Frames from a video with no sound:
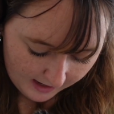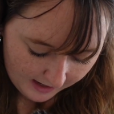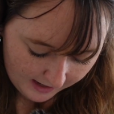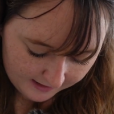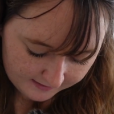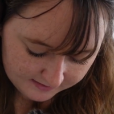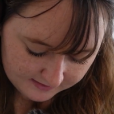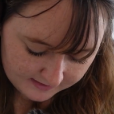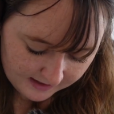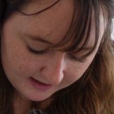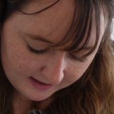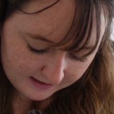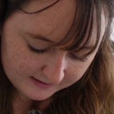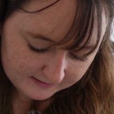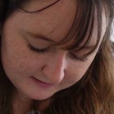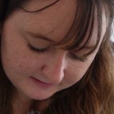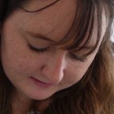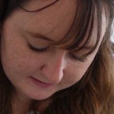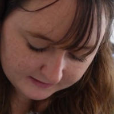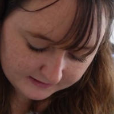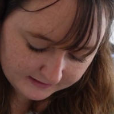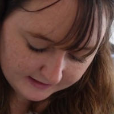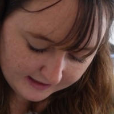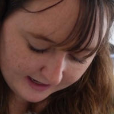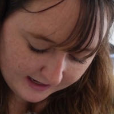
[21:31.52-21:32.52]
And then
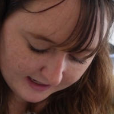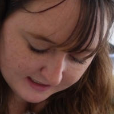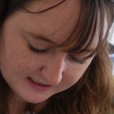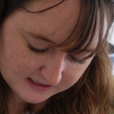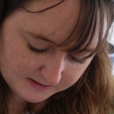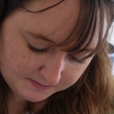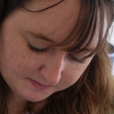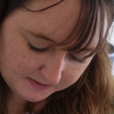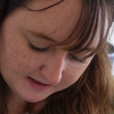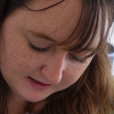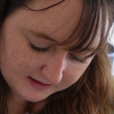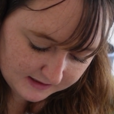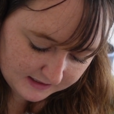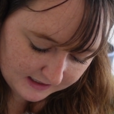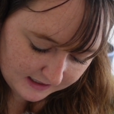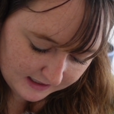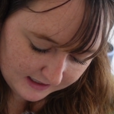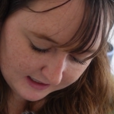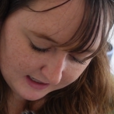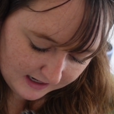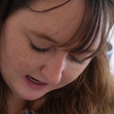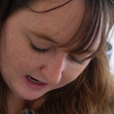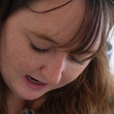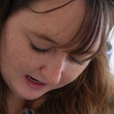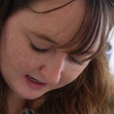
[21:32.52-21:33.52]
the last pin that I
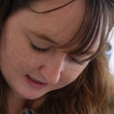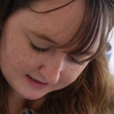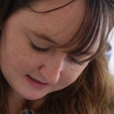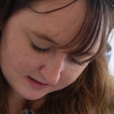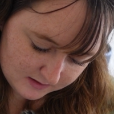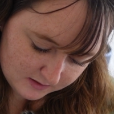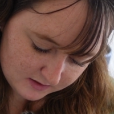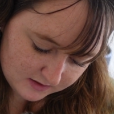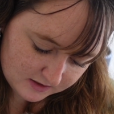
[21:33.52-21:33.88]
got